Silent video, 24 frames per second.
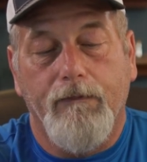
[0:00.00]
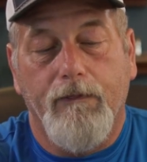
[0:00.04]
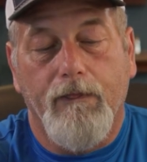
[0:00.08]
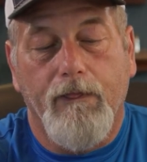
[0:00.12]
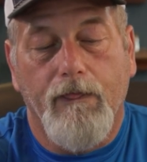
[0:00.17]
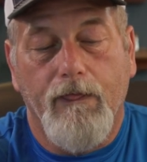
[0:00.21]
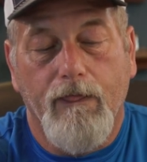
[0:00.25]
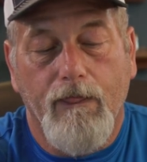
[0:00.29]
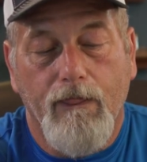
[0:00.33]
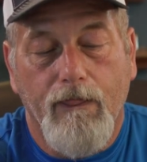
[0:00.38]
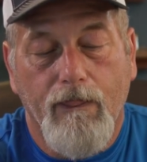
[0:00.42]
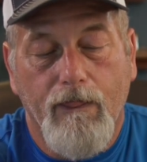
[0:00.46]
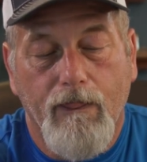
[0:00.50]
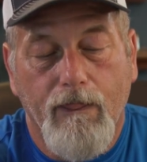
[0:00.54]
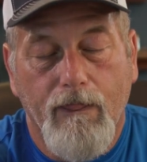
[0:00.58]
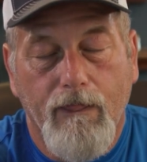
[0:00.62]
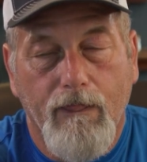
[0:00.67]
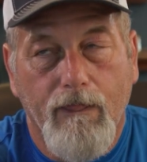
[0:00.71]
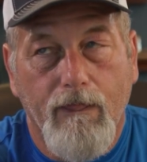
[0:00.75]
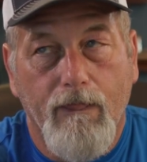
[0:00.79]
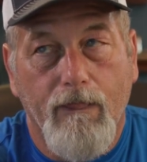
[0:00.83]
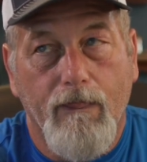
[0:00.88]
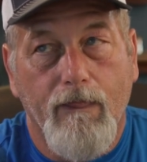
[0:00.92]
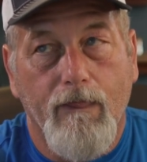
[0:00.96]

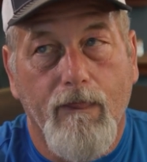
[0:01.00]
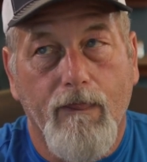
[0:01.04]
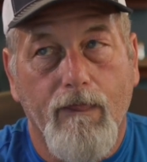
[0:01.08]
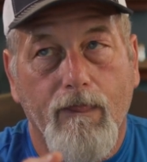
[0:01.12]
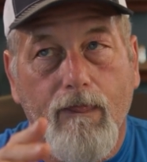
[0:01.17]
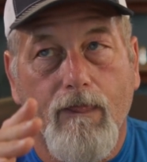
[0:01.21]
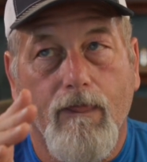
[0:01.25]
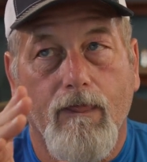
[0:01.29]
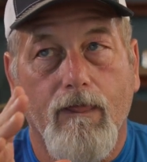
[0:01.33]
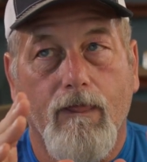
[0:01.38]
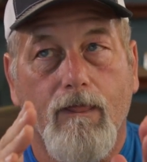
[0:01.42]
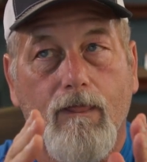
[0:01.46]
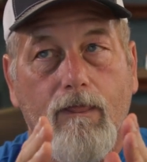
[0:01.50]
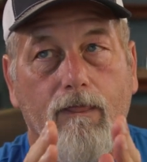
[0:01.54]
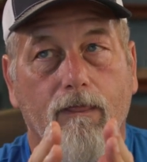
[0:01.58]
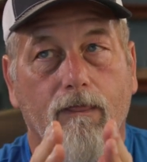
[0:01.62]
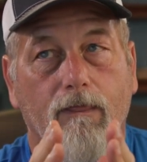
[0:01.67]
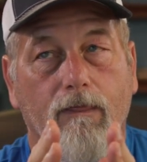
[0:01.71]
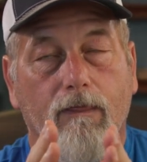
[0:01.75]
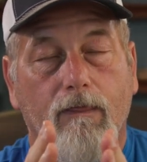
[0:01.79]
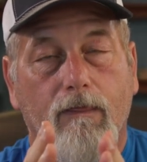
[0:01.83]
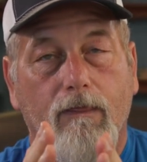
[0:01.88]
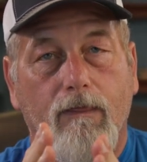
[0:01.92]
Nothing is said.